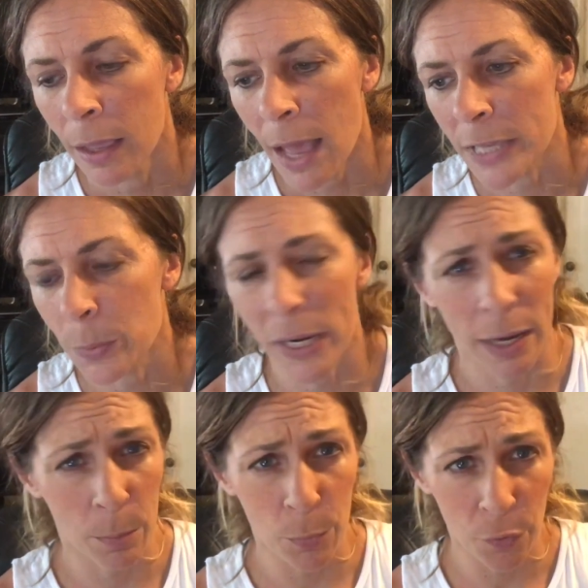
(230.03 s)
as we kind
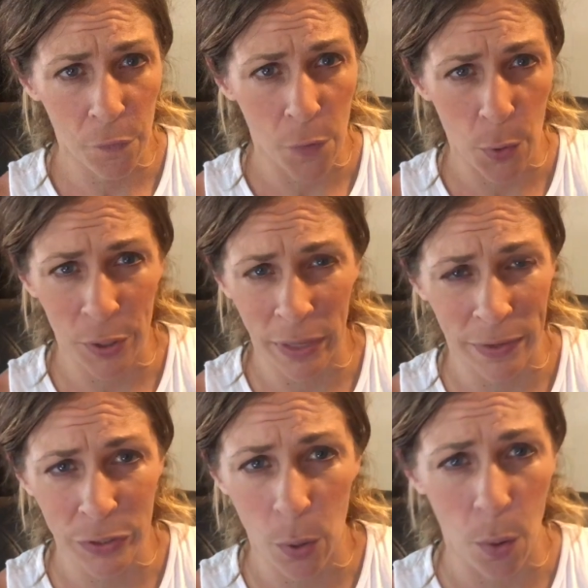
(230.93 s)
of move forward in
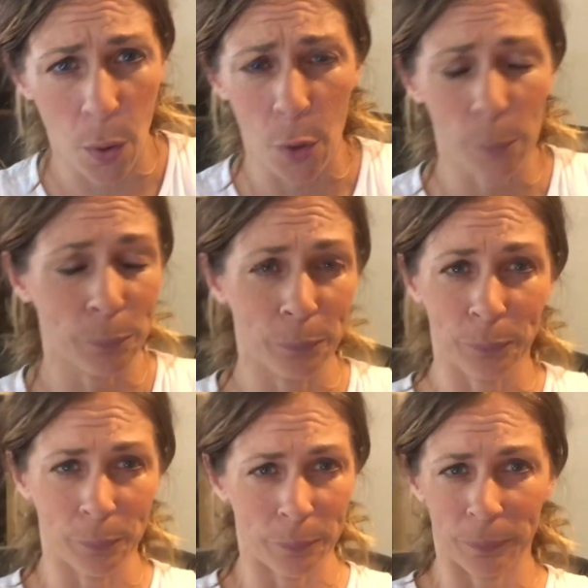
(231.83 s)
this whole
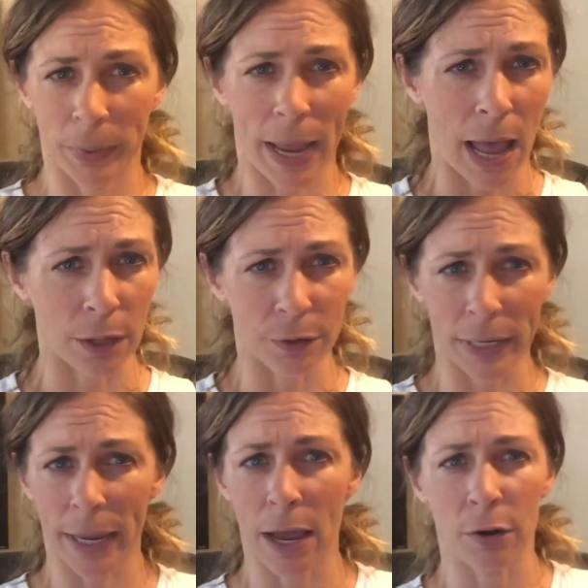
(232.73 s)
calorie
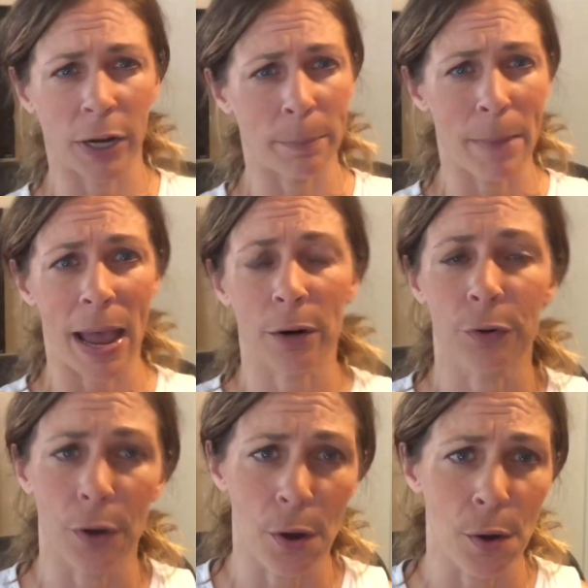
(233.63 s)
counting,
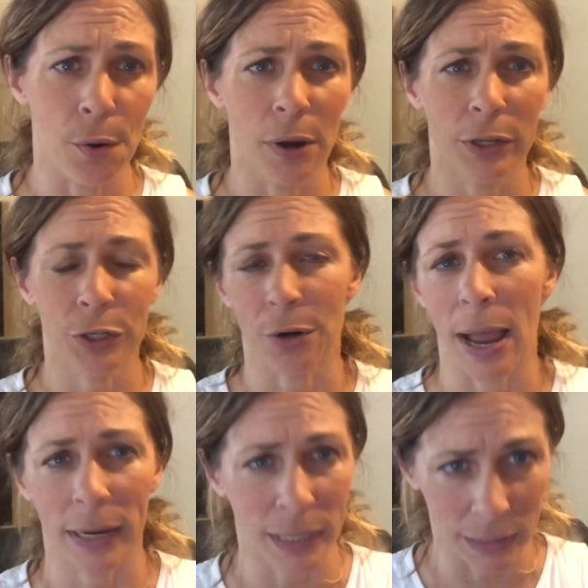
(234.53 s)
macro
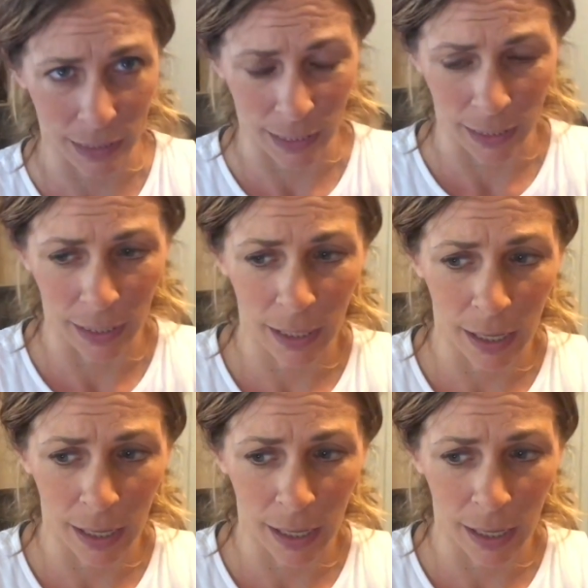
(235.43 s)
tracking thing.